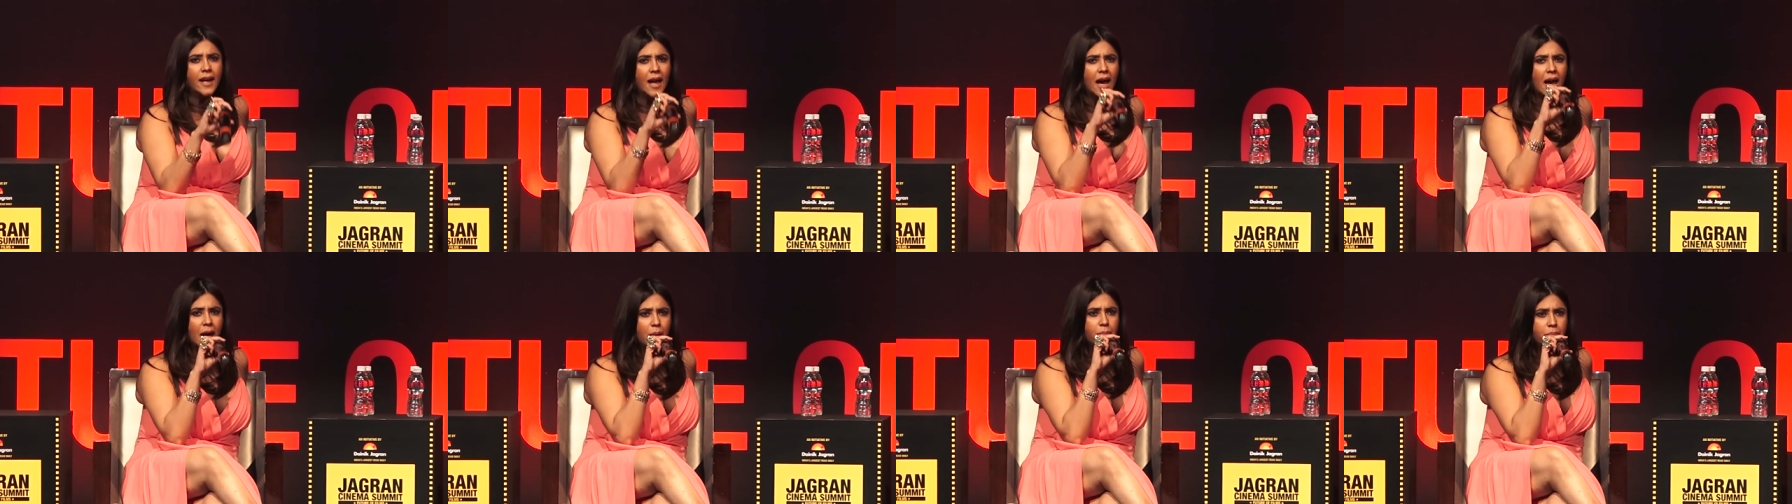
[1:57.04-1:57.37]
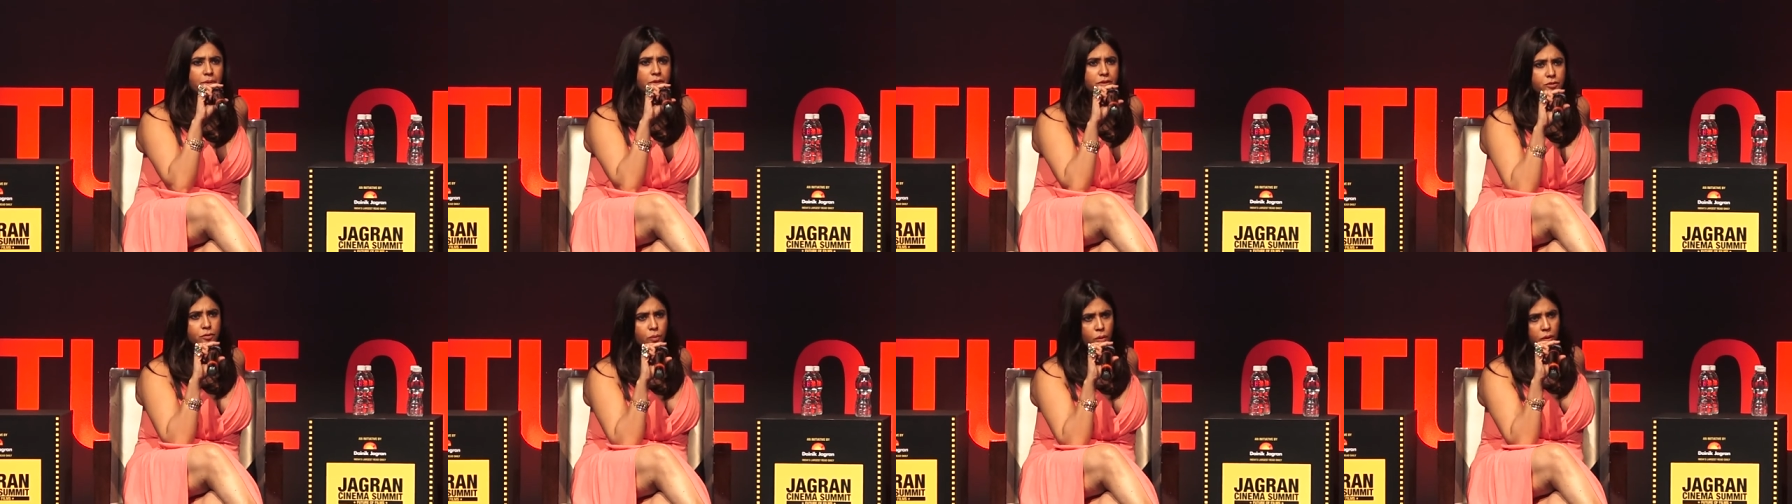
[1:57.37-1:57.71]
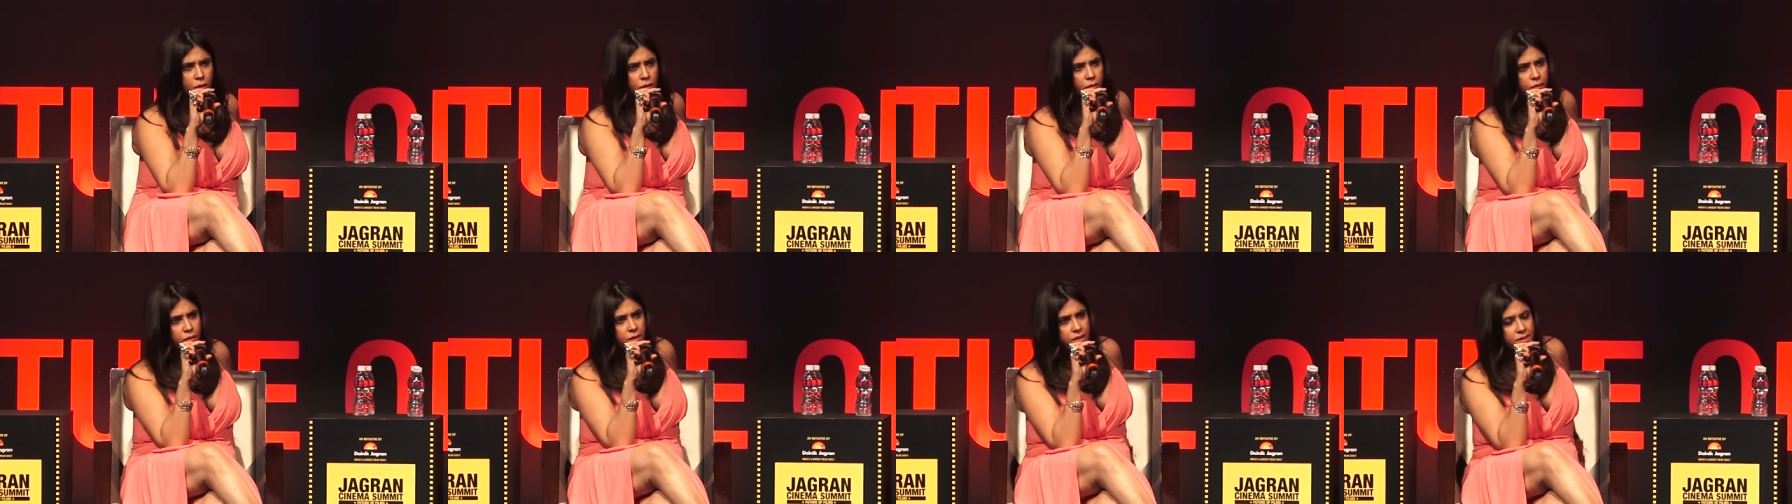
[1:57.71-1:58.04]
happens to
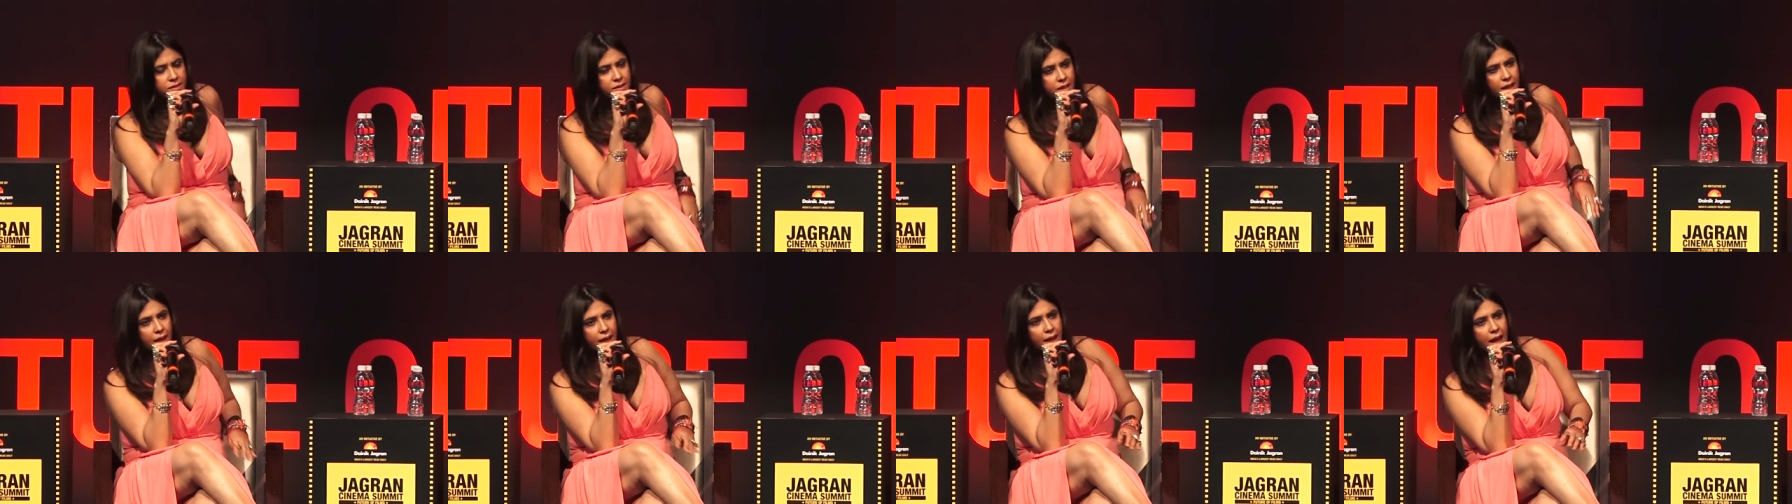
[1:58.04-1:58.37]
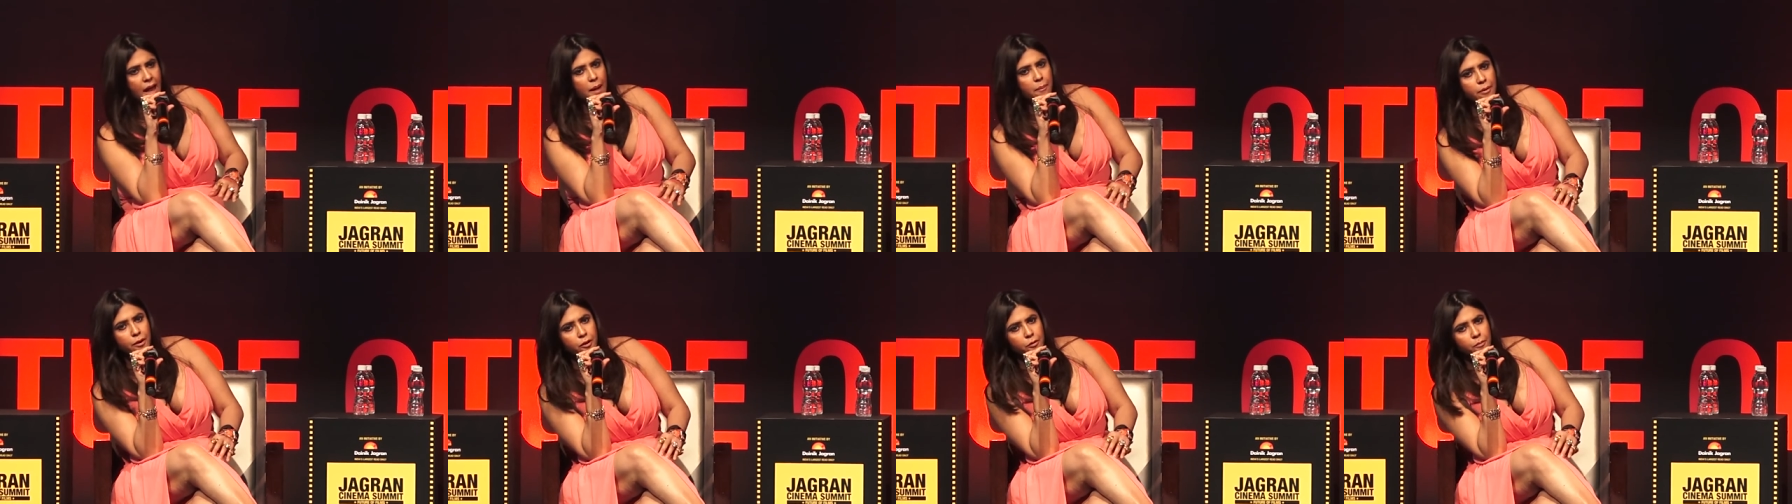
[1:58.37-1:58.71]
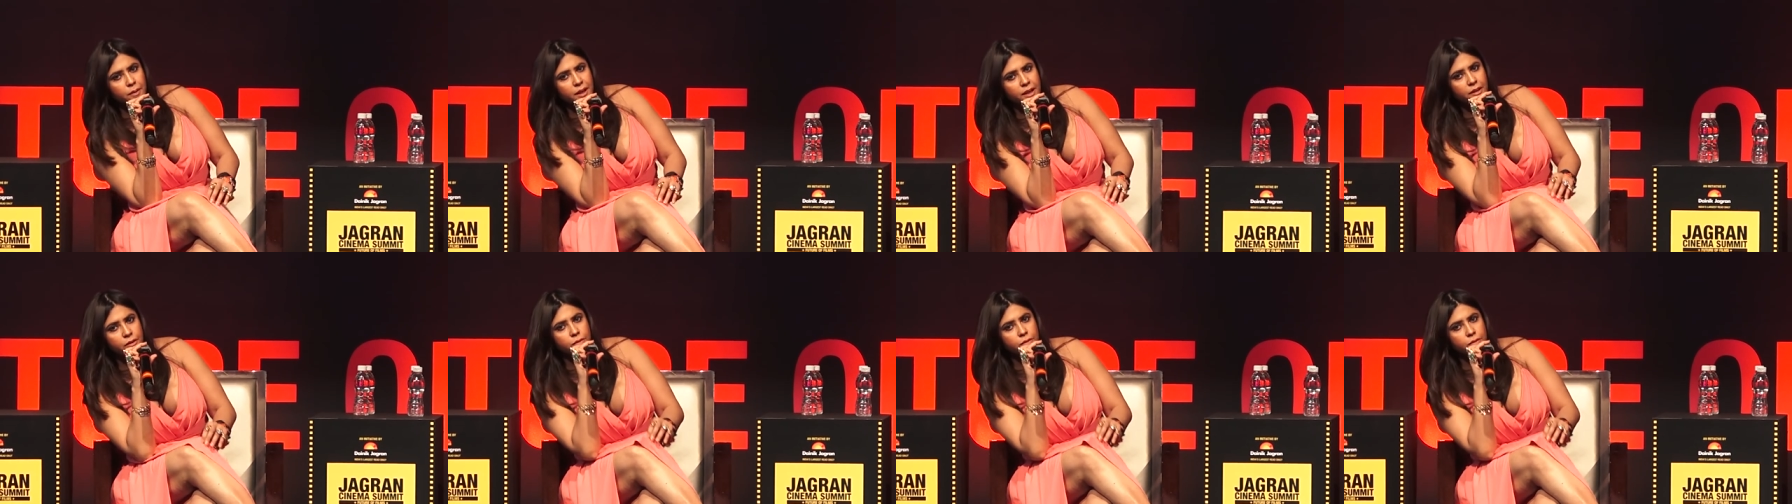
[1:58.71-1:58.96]
all of us. I happened to me